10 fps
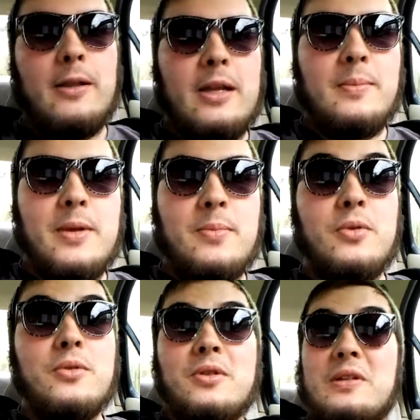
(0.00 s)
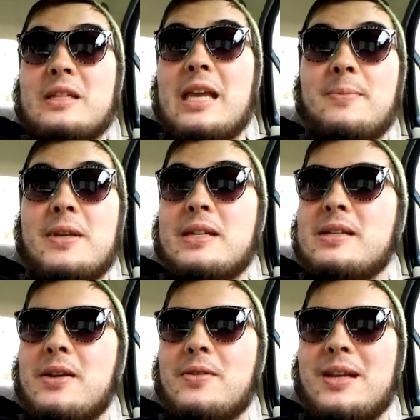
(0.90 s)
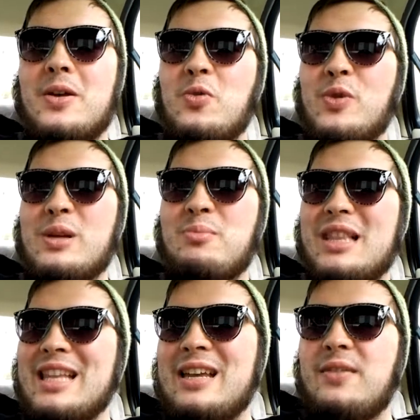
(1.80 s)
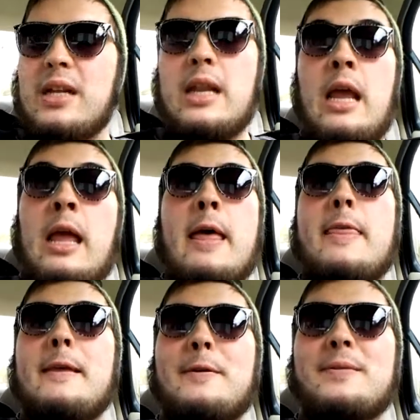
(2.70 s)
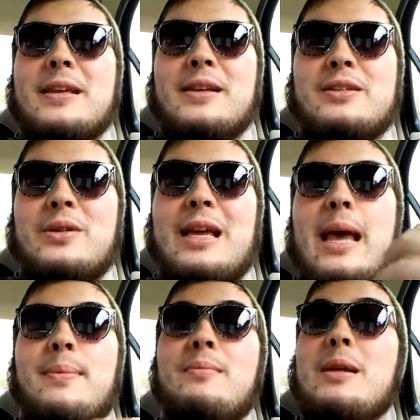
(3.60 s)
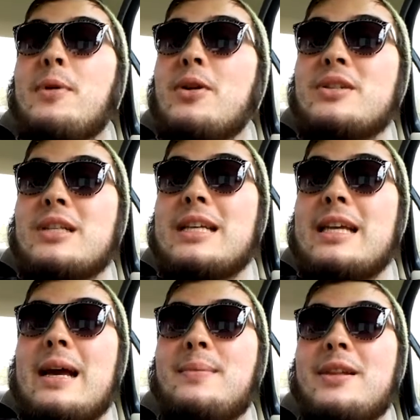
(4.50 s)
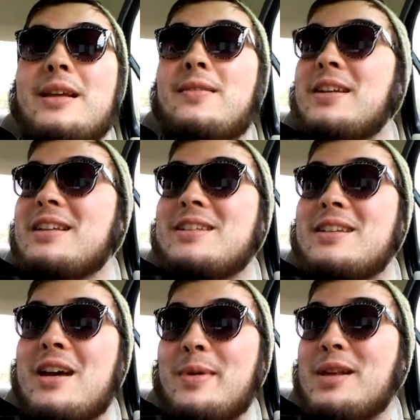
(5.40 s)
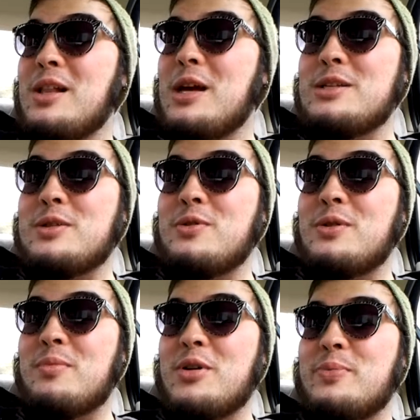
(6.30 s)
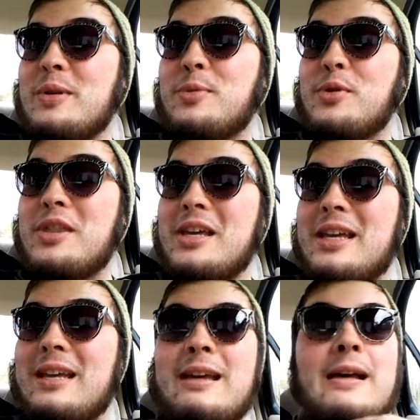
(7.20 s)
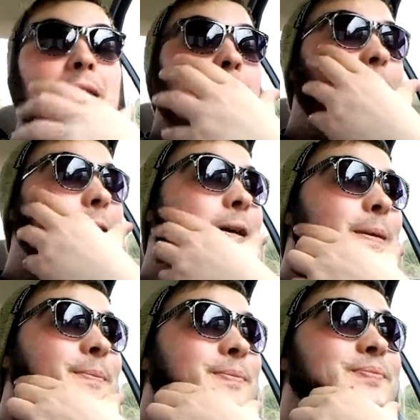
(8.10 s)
a lot of people, skeptics, they don't really believe in it. They don't think it's going to happen. Me personally, I believe that it's coming a lot sooner than most people think. If